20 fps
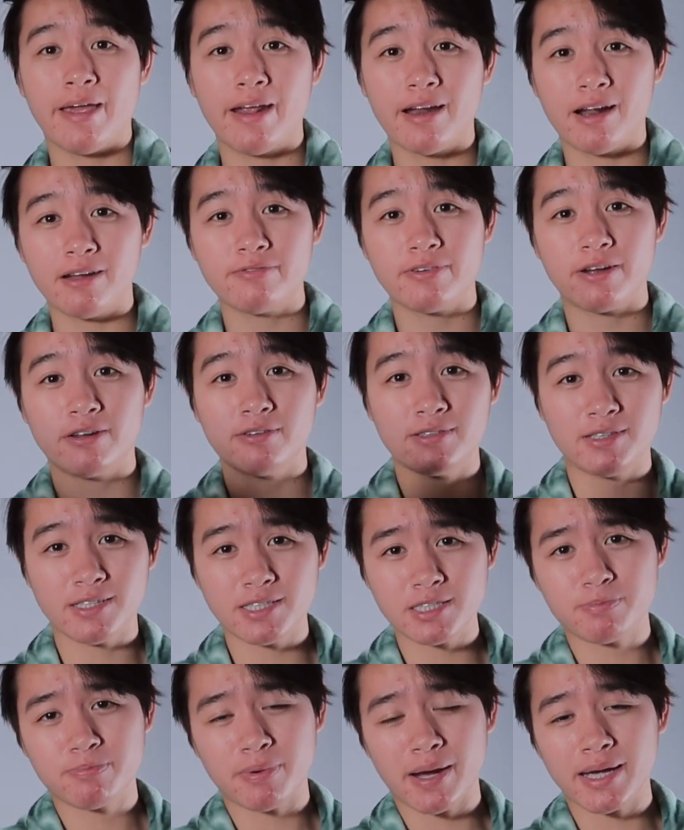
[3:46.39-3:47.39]
and I found
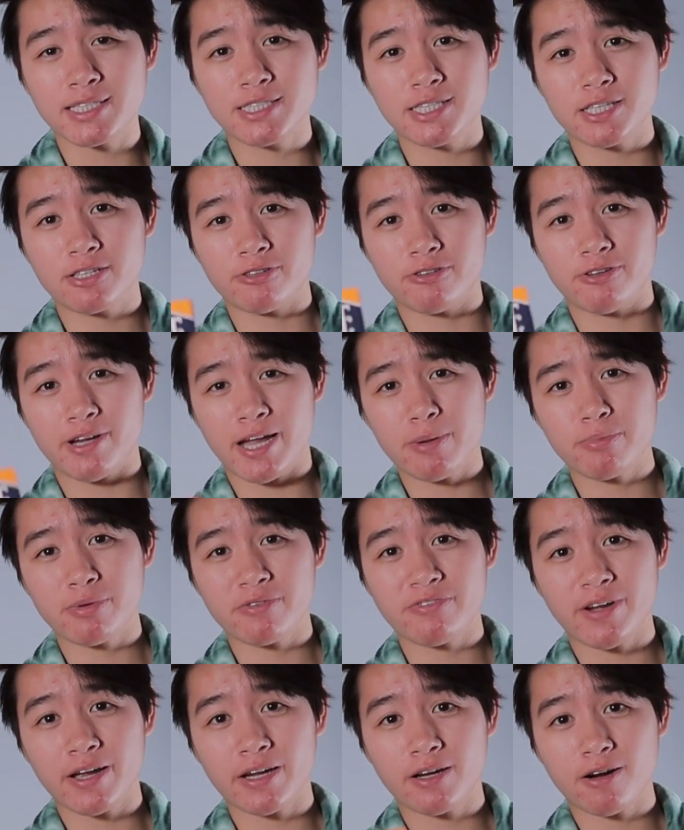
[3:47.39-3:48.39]
these bicycle
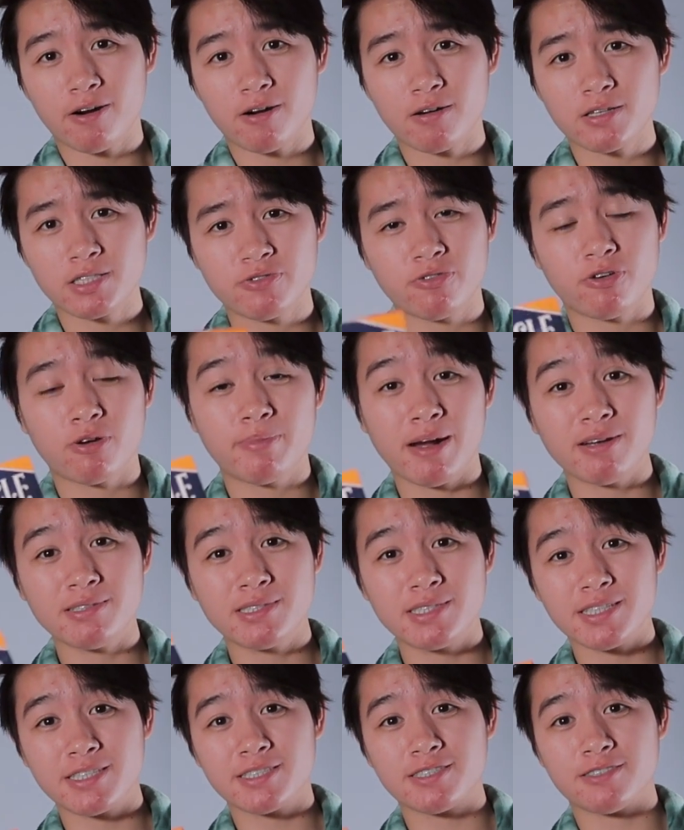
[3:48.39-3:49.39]
amplified cards for about
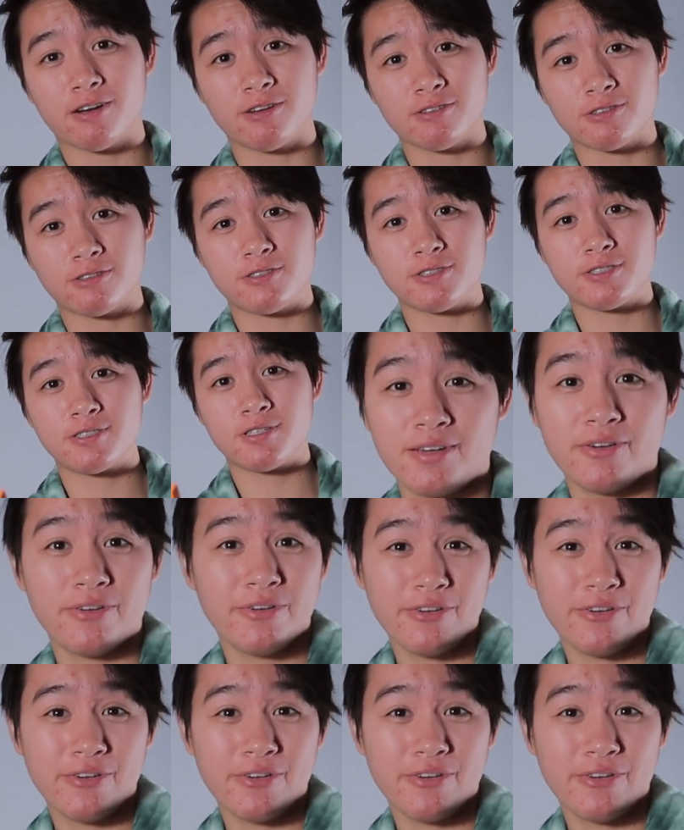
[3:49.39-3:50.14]
$6.